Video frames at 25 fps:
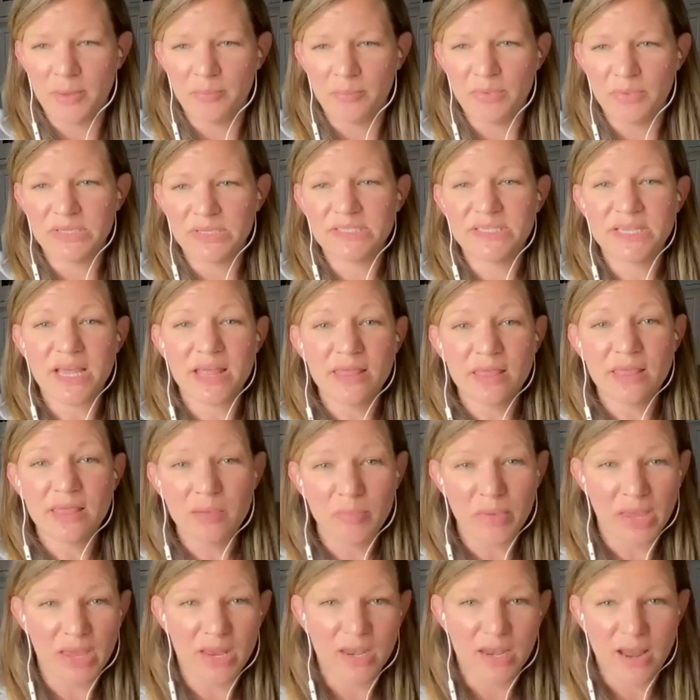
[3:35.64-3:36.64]
Send
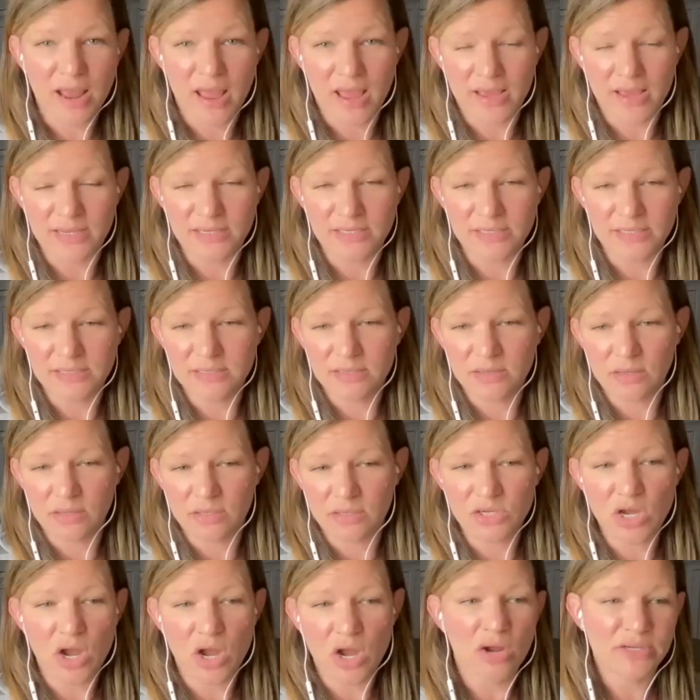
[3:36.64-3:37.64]
them in as the
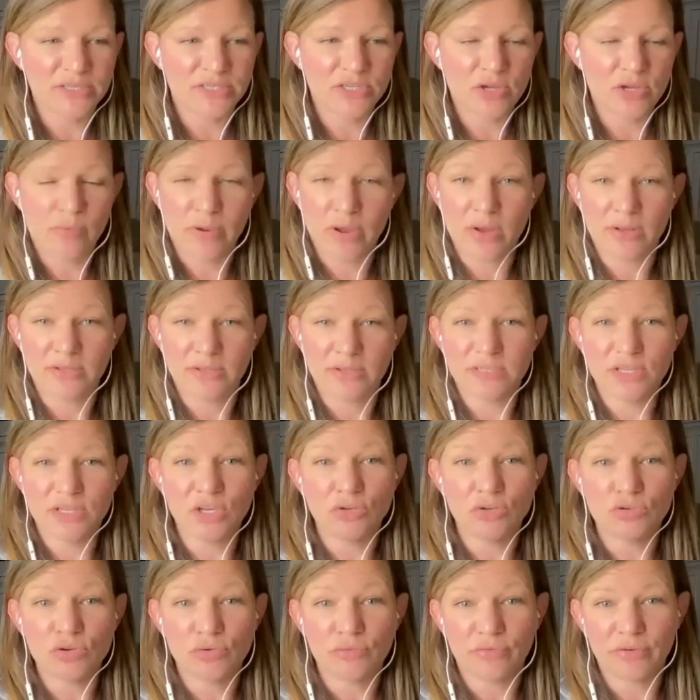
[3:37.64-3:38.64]
talk is going on so that
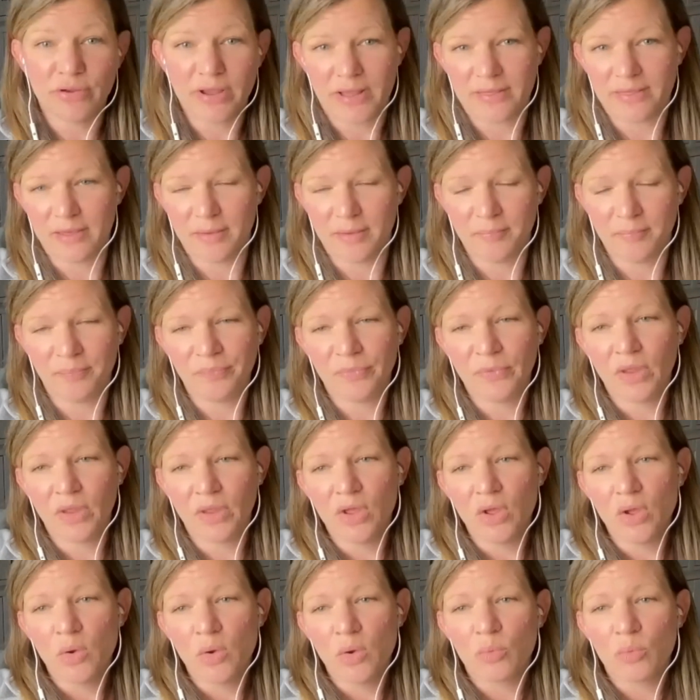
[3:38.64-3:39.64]
you don't forget them.
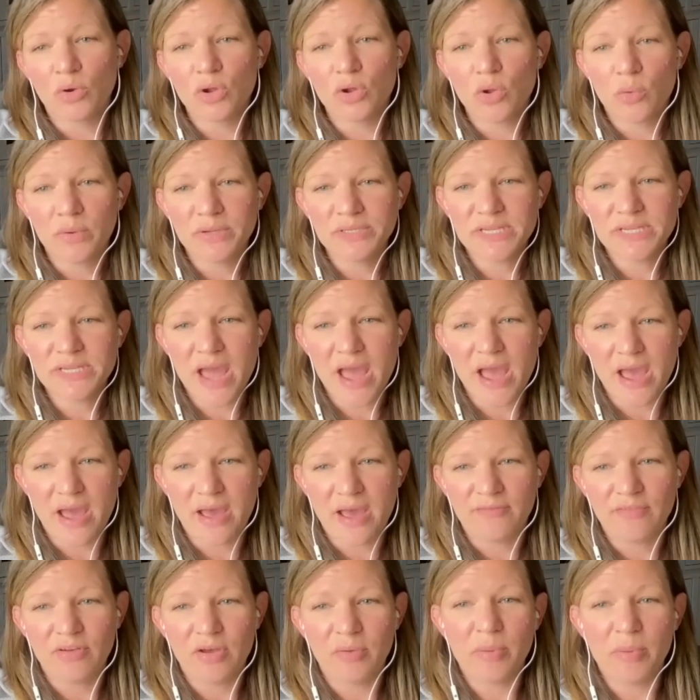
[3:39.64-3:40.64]
We're going to
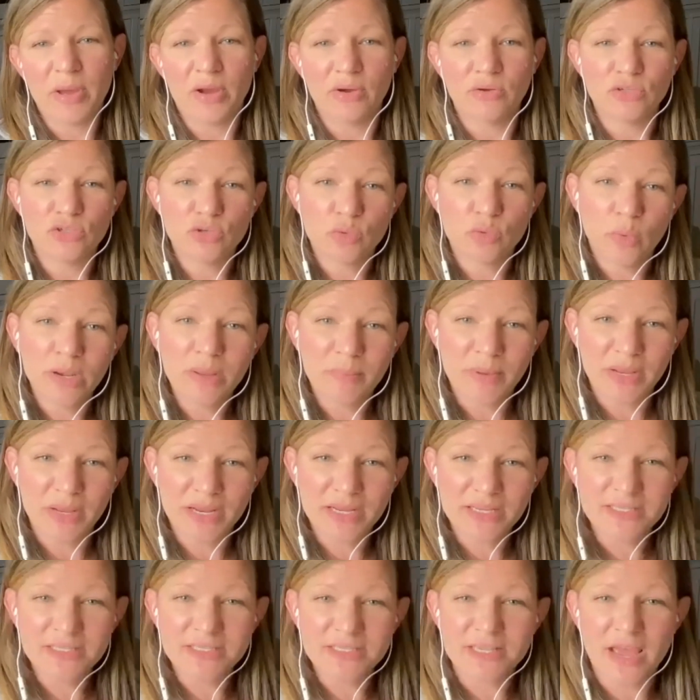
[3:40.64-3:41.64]
have about 20
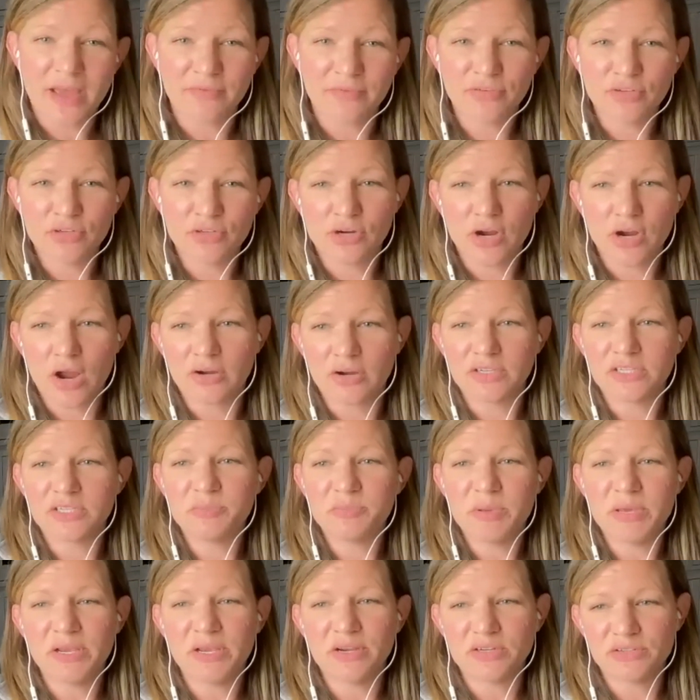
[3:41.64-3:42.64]
minutes after our
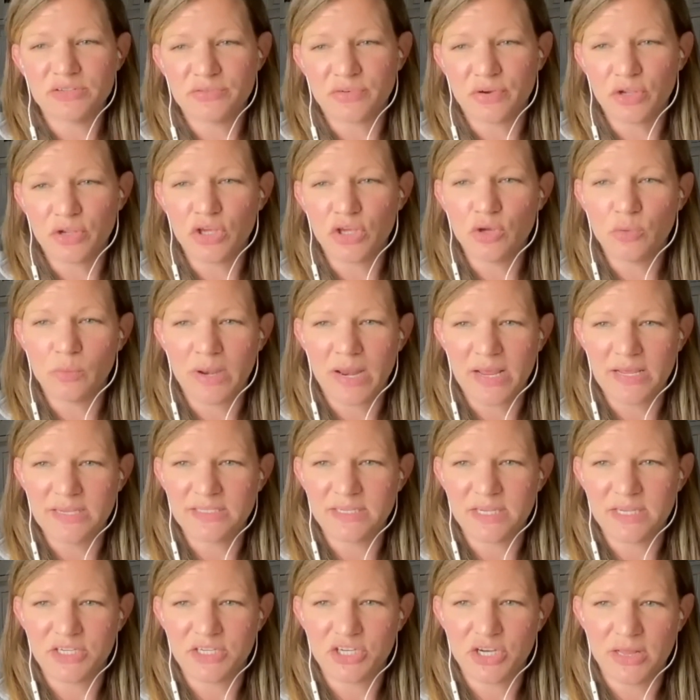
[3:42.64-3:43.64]
speakers for a Q&A
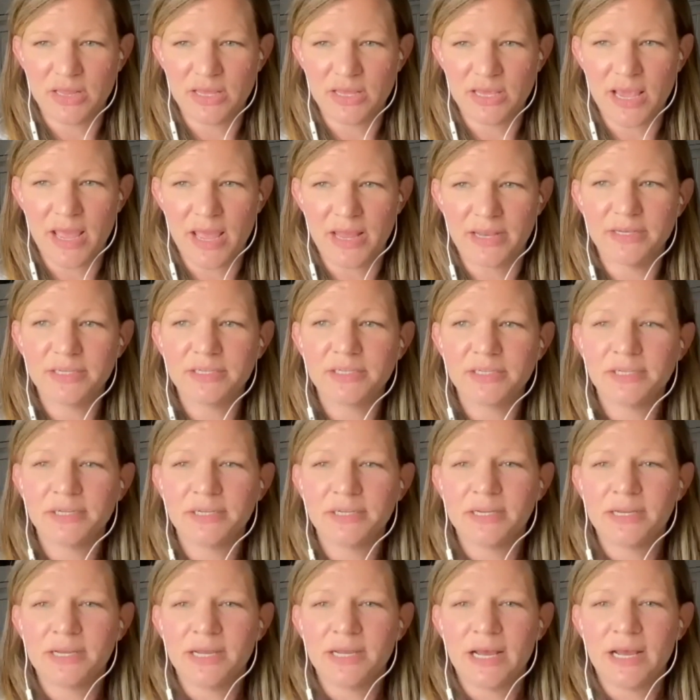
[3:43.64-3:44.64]
session at the end.
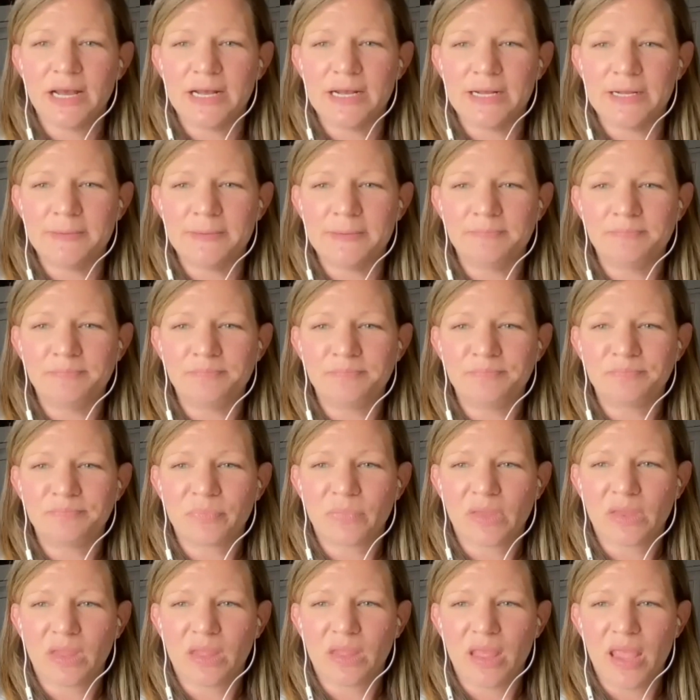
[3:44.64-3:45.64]

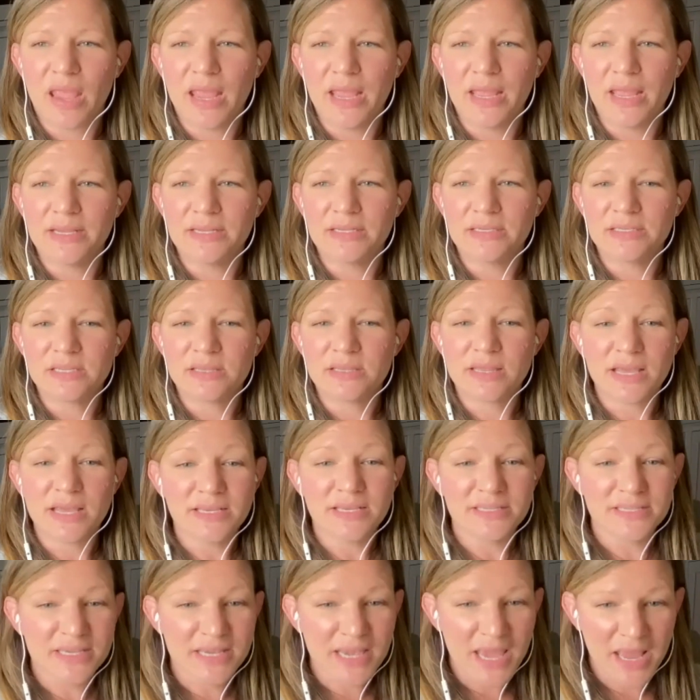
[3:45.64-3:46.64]
And
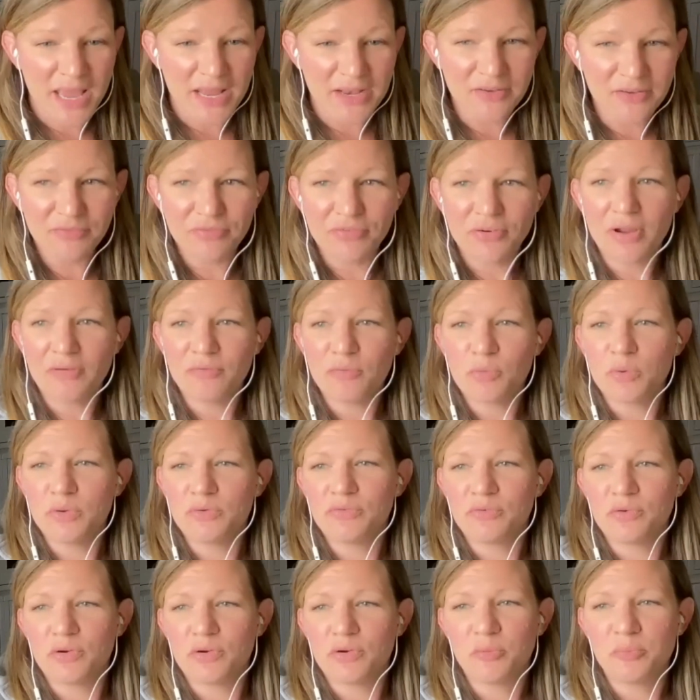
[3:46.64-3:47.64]
thanks again for everyone
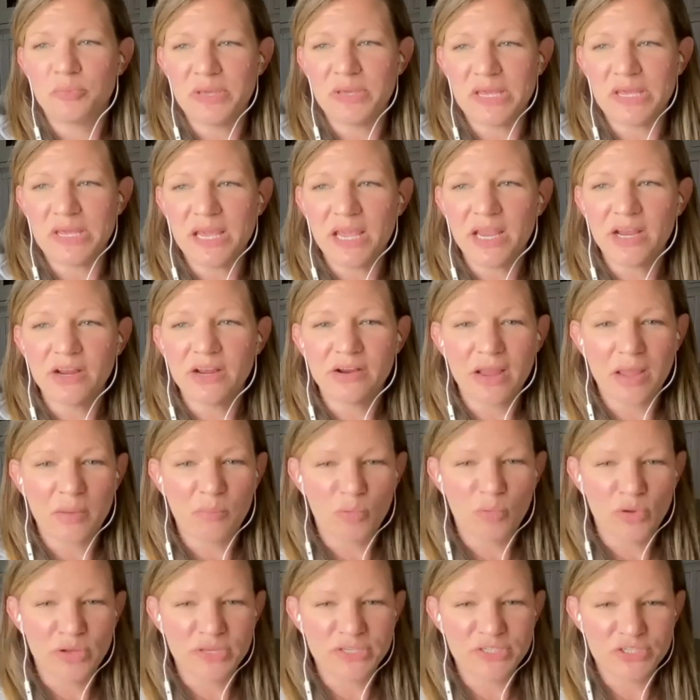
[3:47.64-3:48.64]
for being here, and
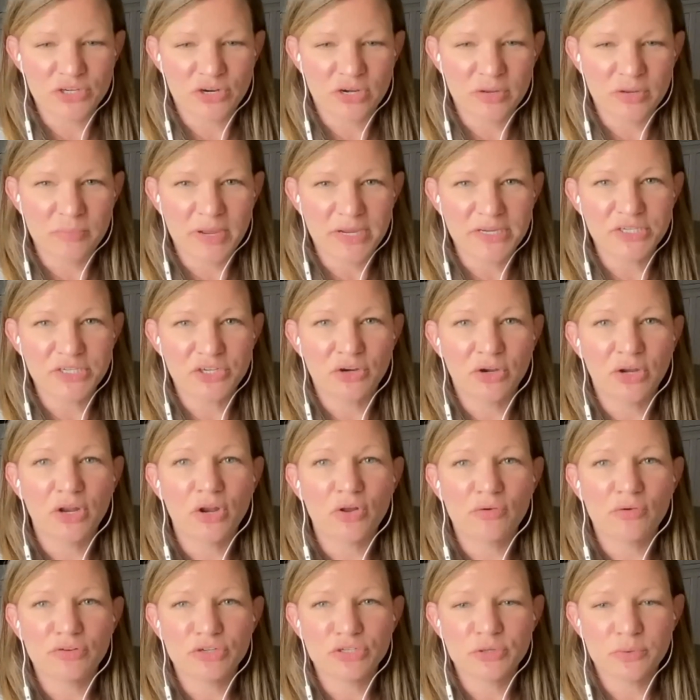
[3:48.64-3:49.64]
we'll get started by turning it
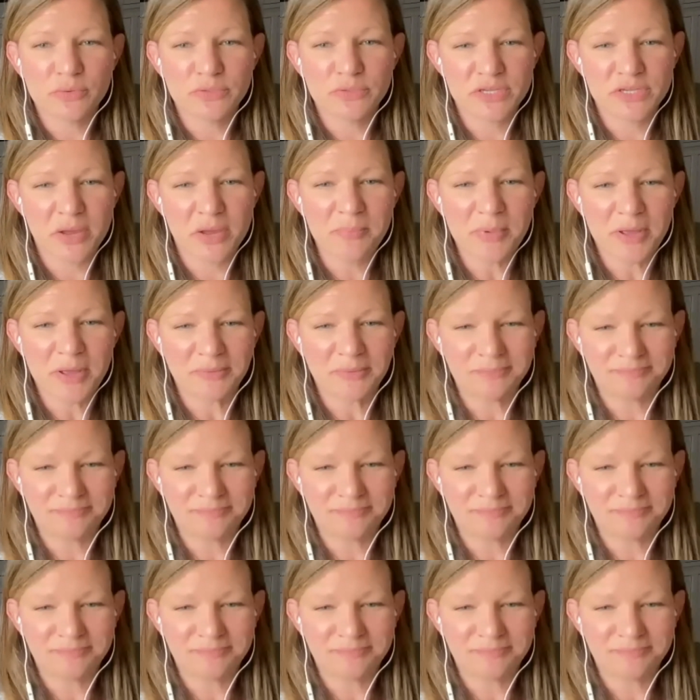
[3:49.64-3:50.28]
over to Osama.